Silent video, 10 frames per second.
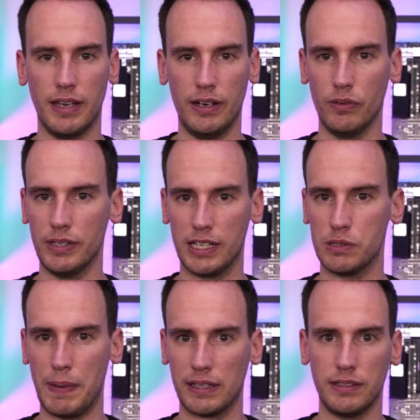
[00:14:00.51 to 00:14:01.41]
I don't
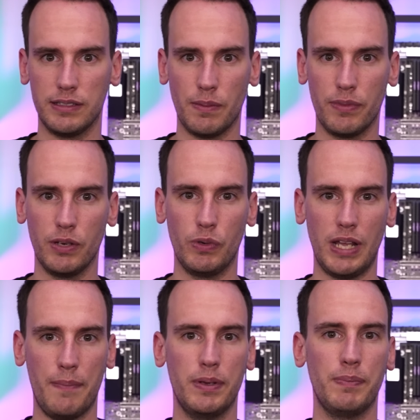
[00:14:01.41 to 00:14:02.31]
expect that something would
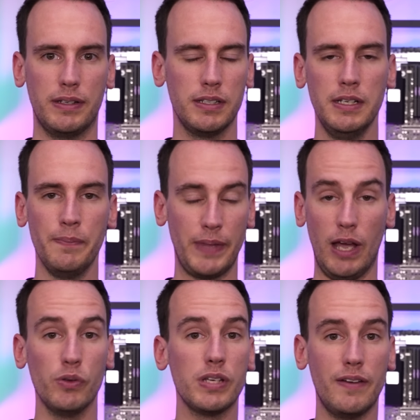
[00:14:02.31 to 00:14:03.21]
happen, but I
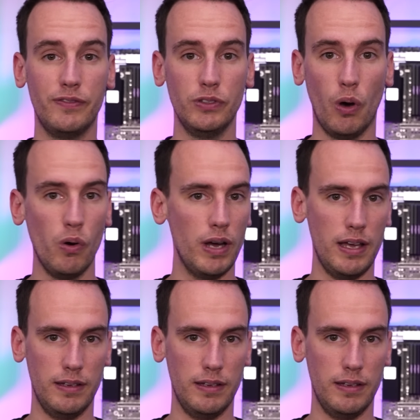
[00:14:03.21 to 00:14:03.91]
also have no